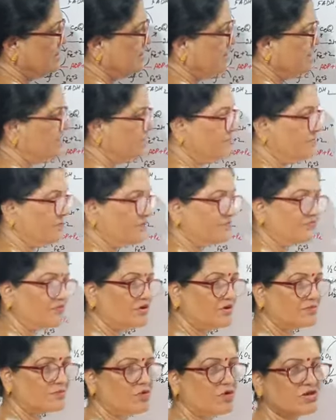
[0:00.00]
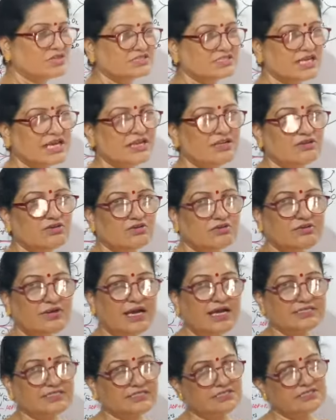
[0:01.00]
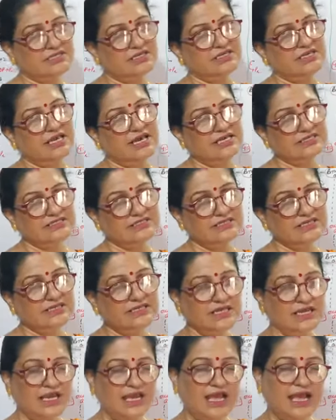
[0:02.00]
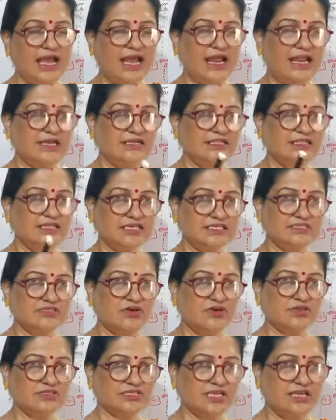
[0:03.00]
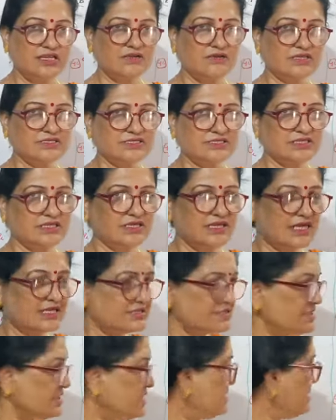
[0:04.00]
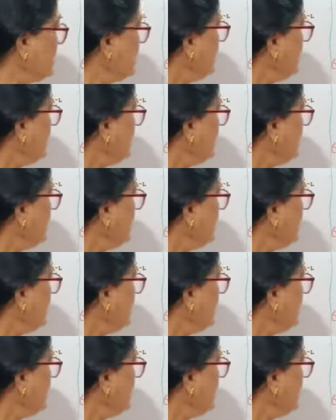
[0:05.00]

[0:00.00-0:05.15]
it will form oxaloacetic acid, and this oxaloacetic acid